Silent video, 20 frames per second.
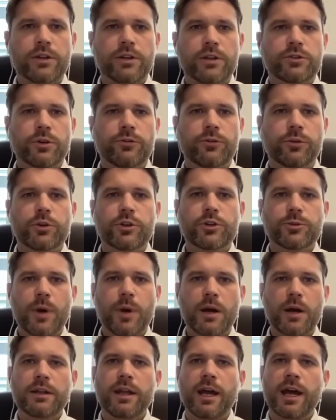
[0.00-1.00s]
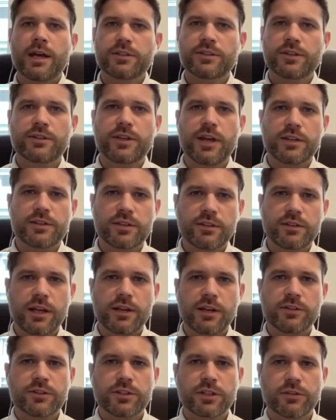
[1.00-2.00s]
so if a respondent has a
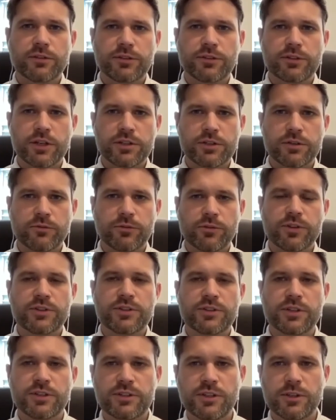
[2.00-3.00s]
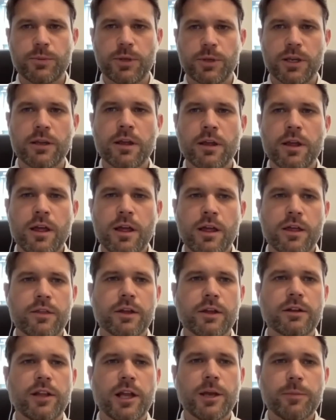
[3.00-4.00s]
designated service agent for the CCB,
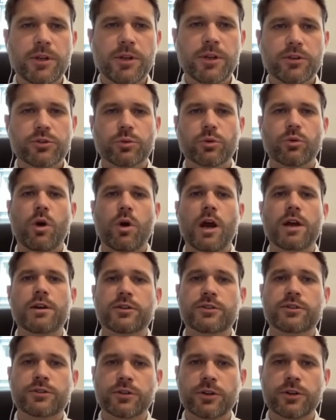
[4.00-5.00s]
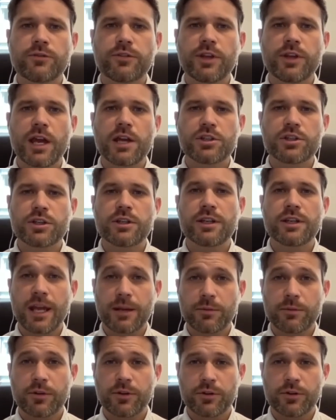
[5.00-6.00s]
the claimant is required to serve the agent
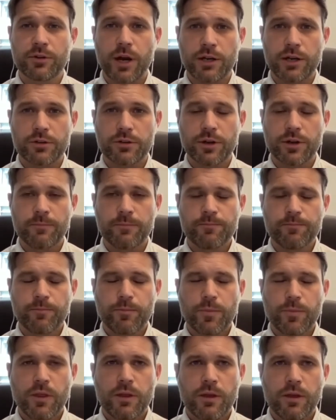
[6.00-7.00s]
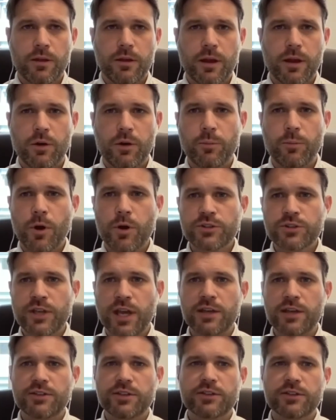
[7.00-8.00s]
named in the directory. Now, in most
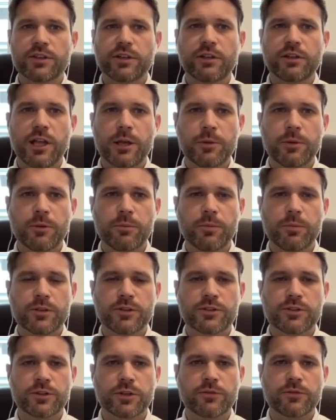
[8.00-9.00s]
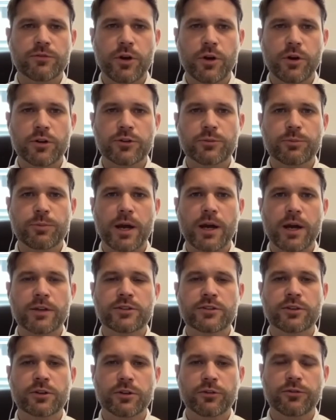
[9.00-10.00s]
cases, the claimant must serve notice by
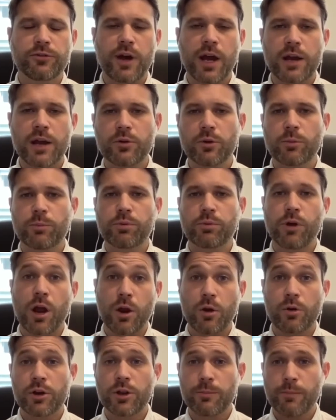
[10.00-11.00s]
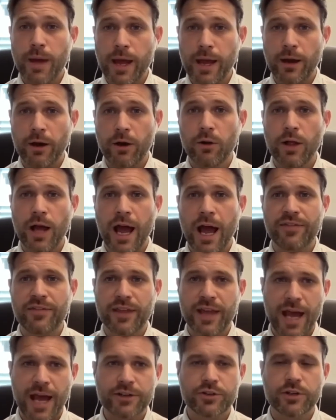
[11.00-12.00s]
certified or priority mail at
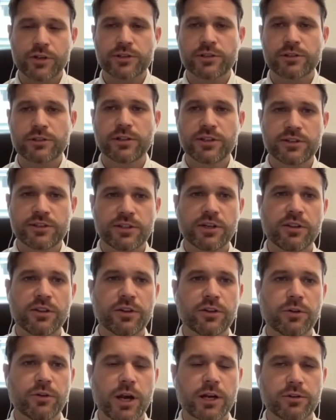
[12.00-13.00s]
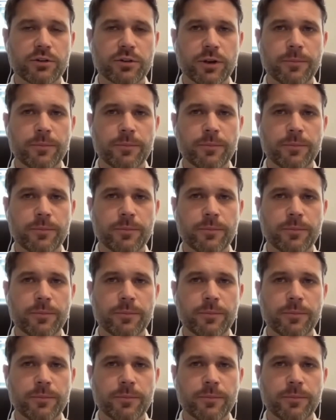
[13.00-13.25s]
the address listed in the directory.